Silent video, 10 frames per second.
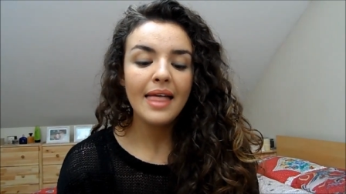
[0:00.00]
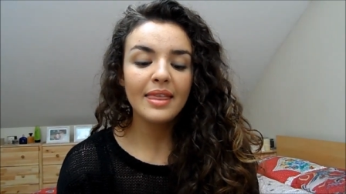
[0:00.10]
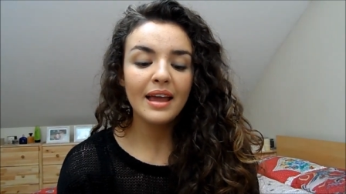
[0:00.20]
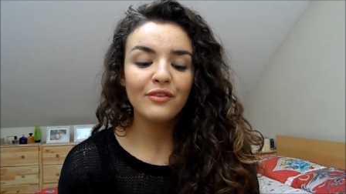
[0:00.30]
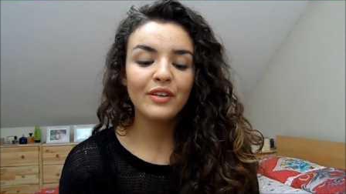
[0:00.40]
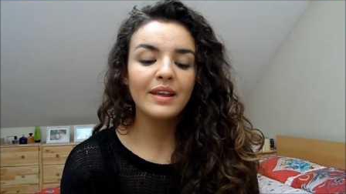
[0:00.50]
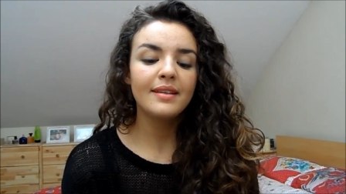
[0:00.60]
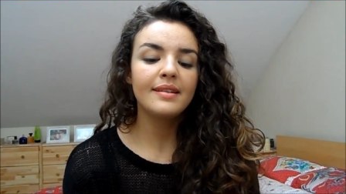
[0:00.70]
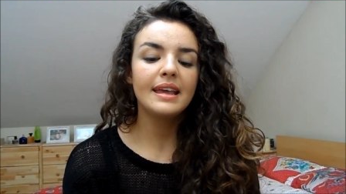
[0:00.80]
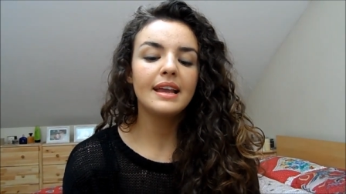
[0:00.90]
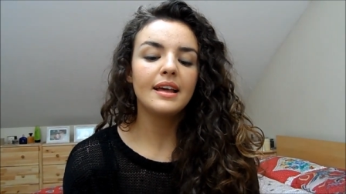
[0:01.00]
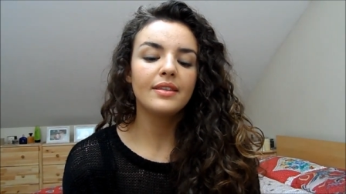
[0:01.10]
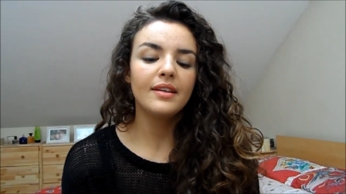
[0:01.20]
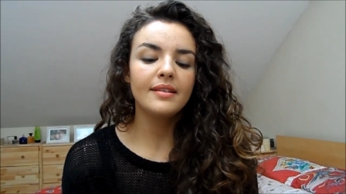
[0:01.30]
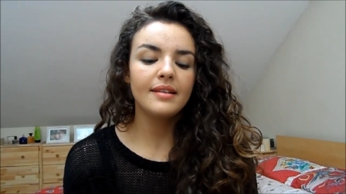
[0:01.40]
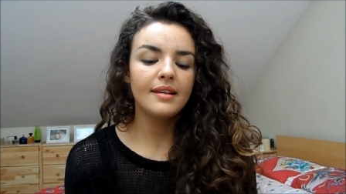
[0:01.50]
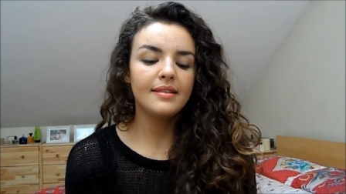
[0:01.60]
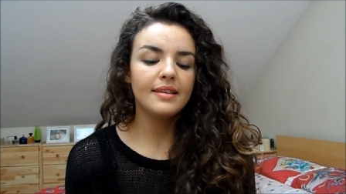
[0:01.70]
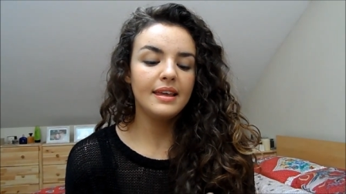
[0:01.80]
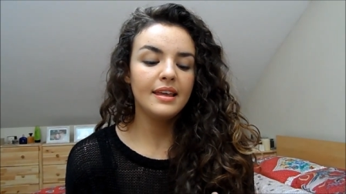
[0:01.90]
And then for concealer, this
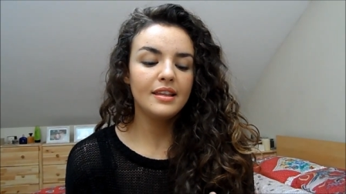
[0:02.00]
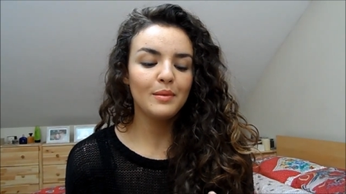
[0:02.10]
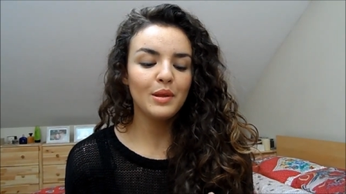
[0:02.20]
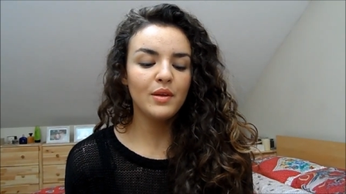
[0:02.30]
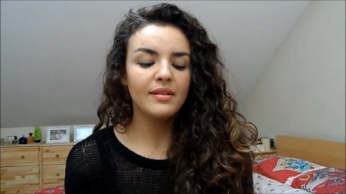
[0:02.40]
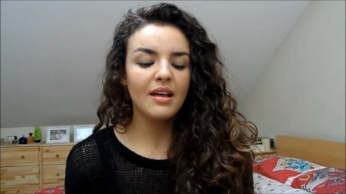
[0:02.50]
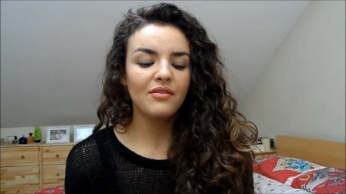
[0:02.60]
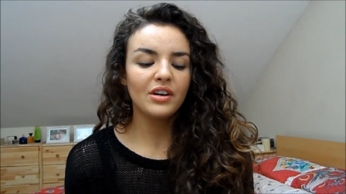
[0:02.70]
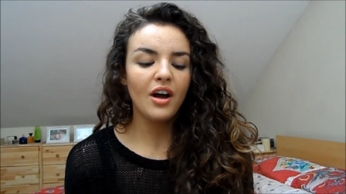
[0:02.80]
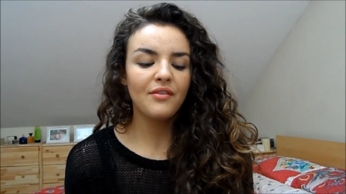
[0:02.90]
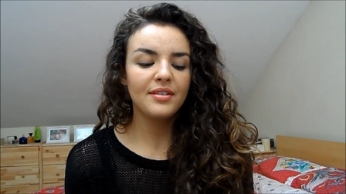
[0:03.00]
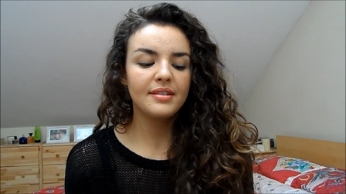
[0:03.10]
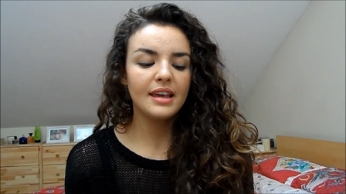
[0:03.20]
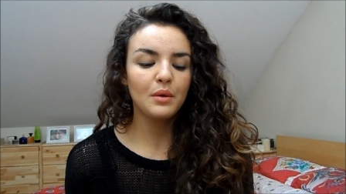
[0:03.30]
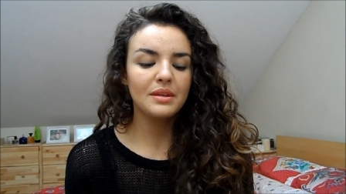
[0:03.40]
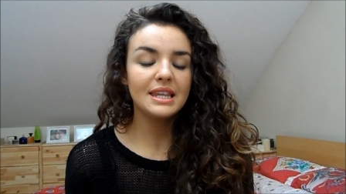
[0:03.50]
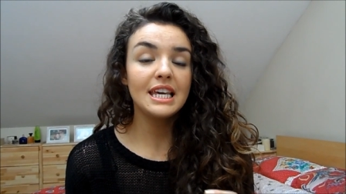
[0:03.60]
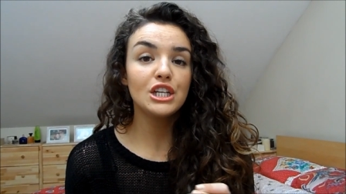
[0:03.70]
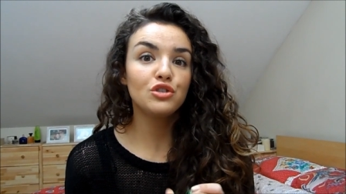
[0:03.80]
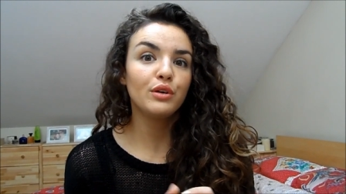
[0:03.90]
is the W7 Cover Stick with
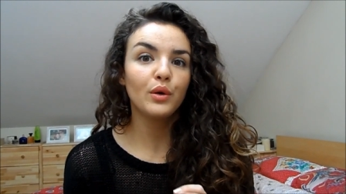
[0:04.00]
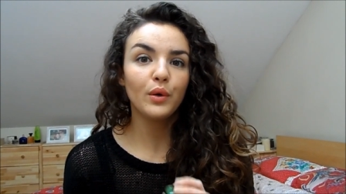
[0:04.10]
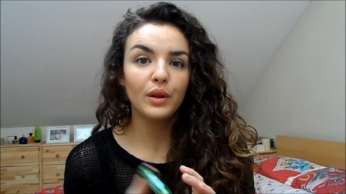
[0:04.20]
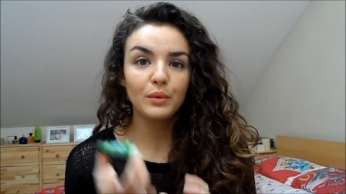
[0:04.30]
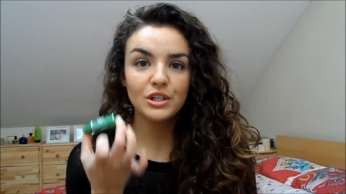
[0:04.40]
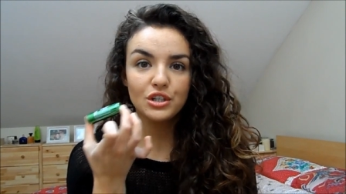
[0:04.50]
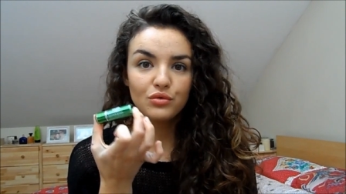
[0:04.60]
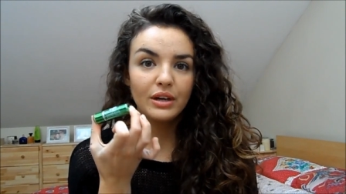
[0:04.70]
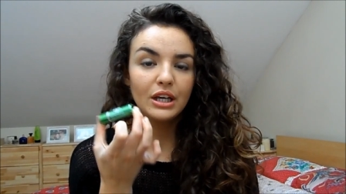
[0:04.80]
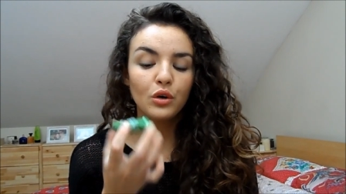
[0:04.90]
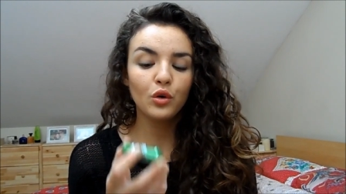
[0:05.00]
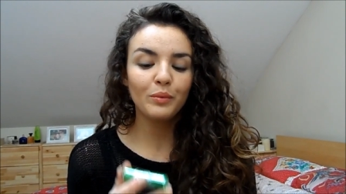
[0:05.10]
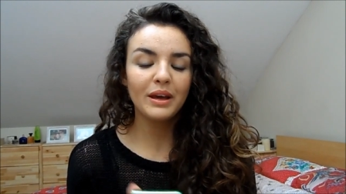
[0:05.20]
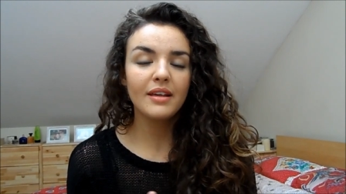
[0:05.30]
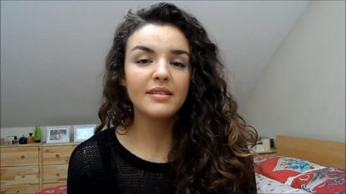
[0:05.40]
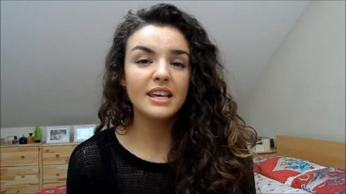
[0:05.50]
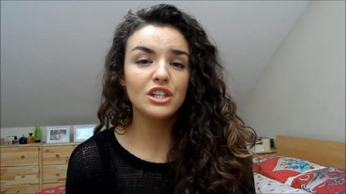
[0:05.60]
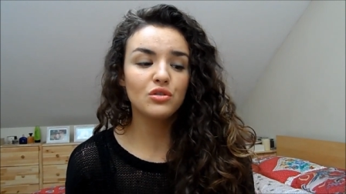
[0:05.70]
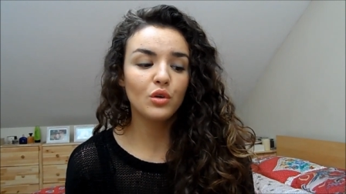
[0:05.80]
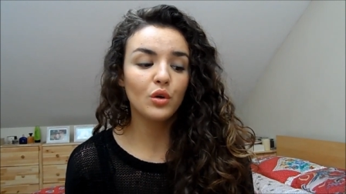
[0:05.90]
tea tree oil, which is really cool because
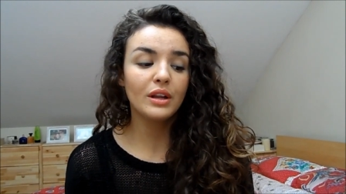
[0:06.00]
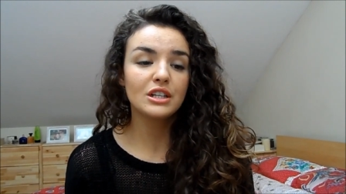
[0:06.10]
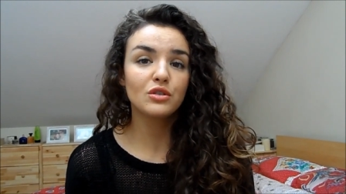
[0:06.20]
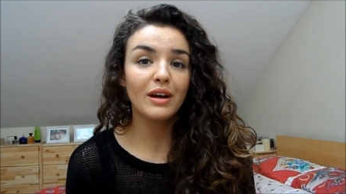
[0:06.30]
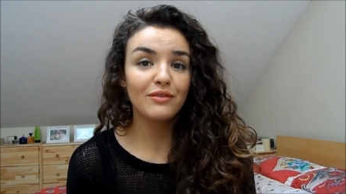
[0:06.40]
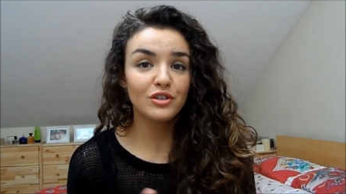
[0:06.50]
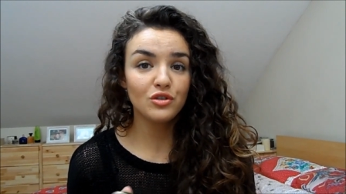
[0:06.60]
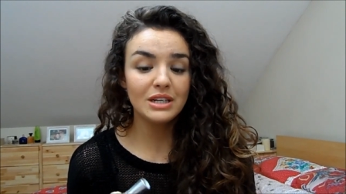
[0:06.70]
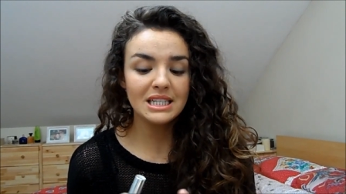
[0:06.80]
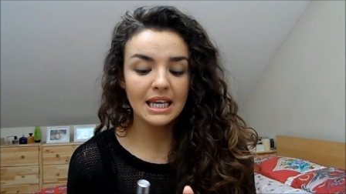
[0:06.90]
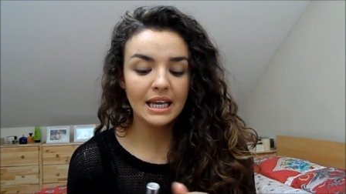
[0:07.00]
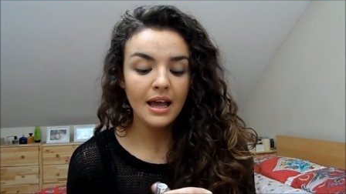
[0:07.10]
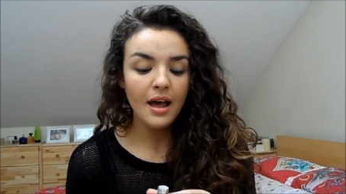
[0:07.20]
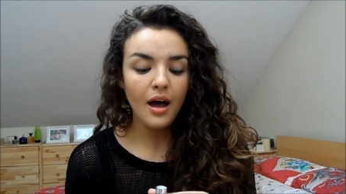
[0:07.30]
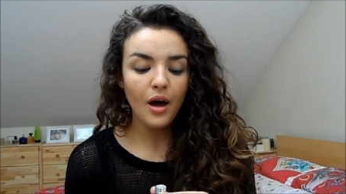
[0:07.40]
tea tree oil is great for treating